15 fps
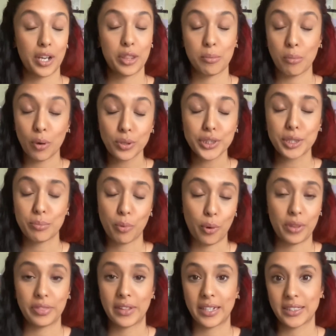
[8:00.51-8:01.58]
the most
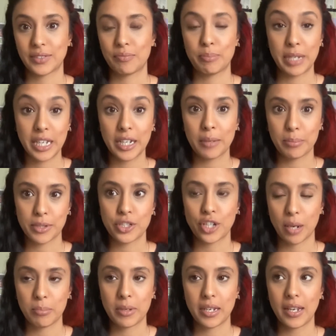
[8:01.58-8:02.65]
important things of being a
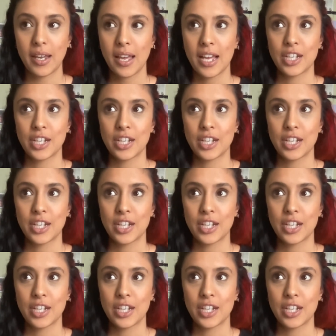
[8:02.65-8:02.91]
Punjabi,